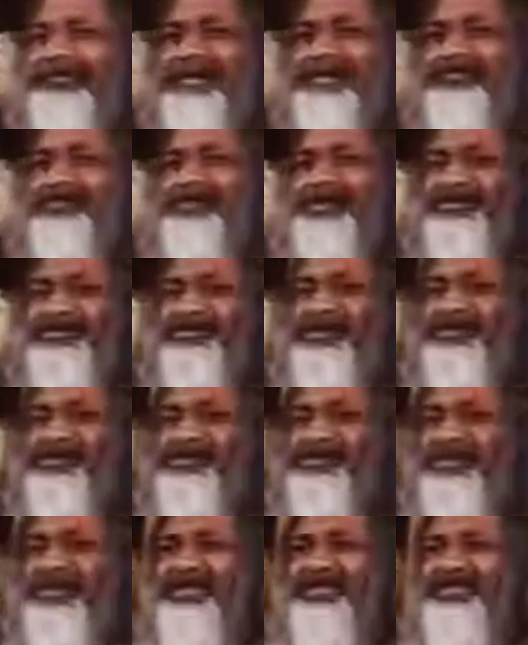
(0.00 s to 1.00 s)
If someone
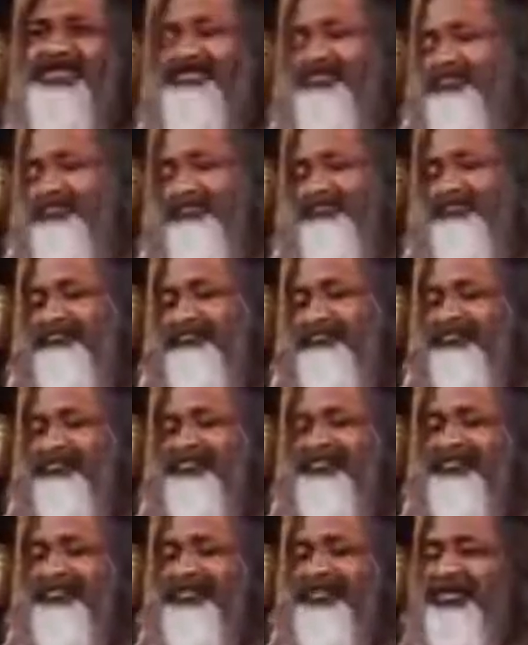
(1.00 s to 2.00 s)
says,
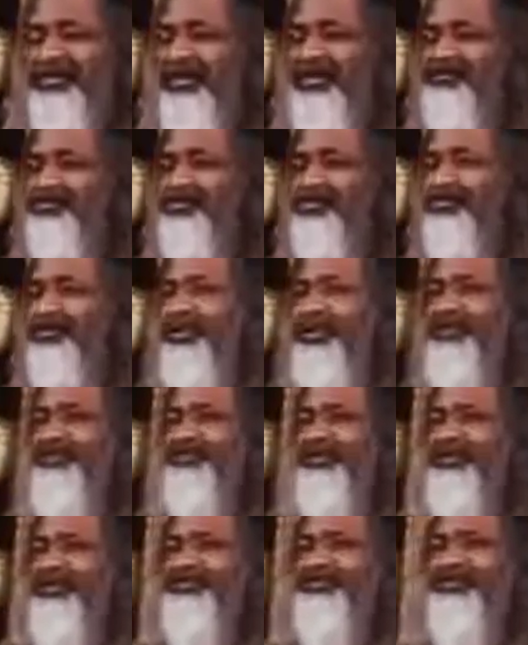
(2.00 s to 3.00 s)
I have so many
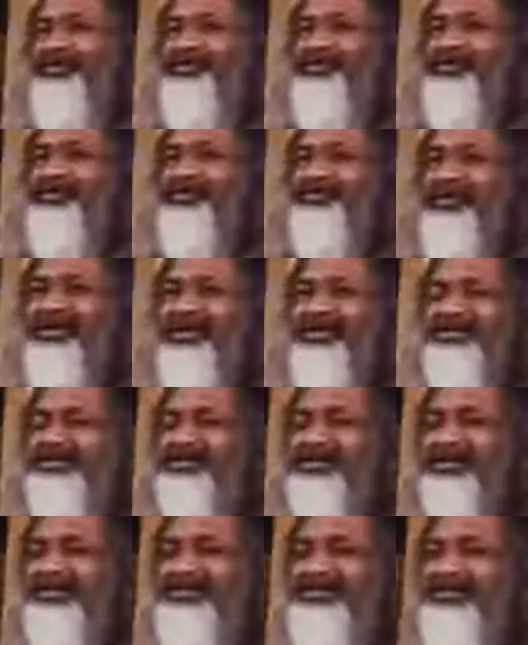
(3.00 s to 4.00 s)
appointments in the
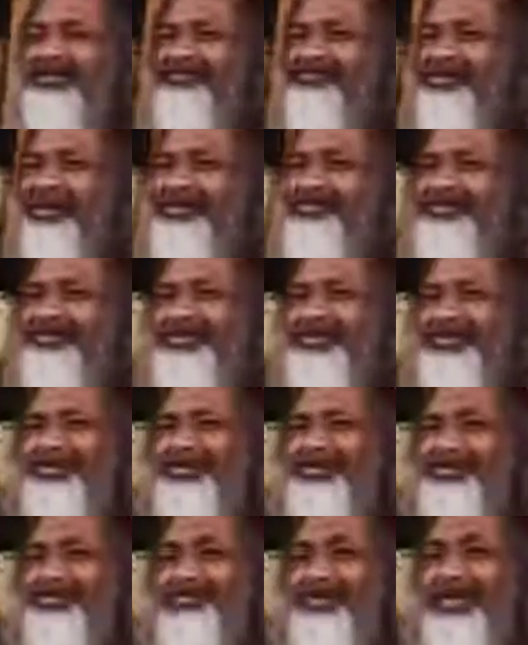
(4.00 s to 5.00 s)
market, I don't have time to go to
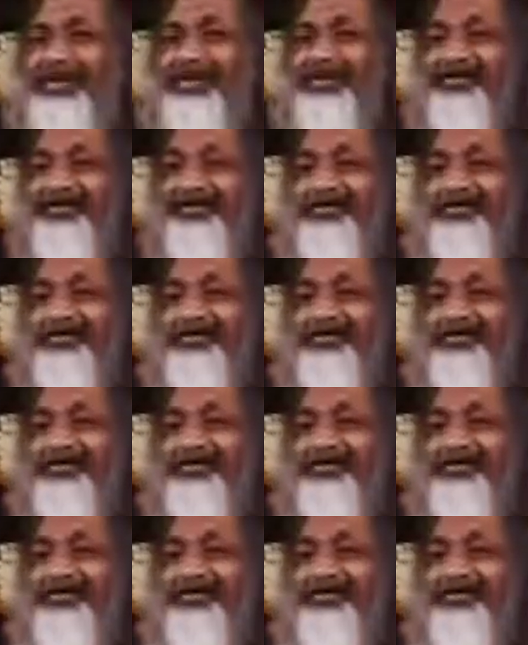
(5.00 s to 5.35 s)
the bank,